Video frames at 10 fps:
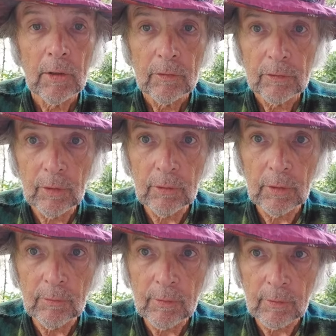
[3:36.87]

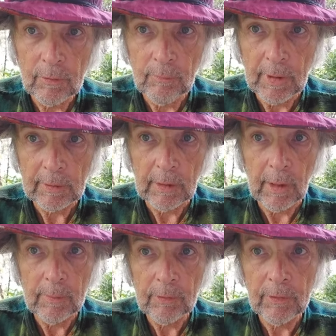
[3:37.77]
Solo, the Earthman
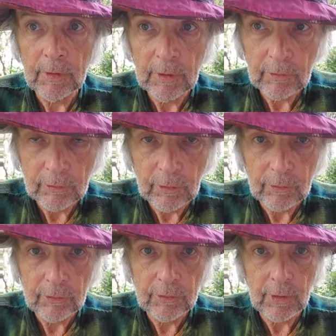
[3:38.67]
climbs the
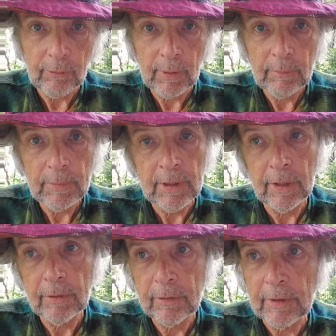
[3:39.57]
stone stairway
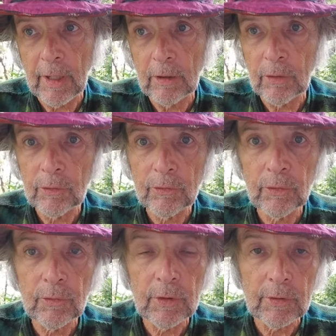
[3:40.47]
beyond Yalos
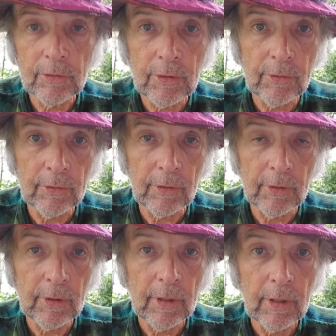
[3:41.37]
to the interior